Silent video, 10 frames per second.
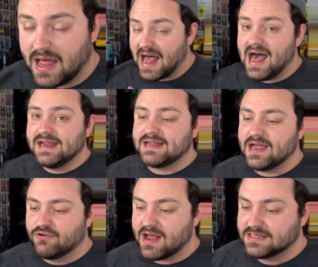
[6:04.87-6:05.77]
I
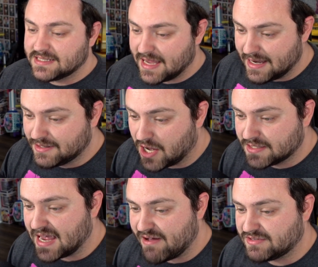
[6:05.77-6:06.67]
digress. It
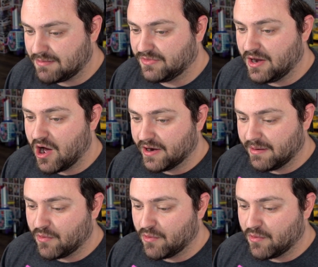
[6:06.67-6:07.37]
does have something on him,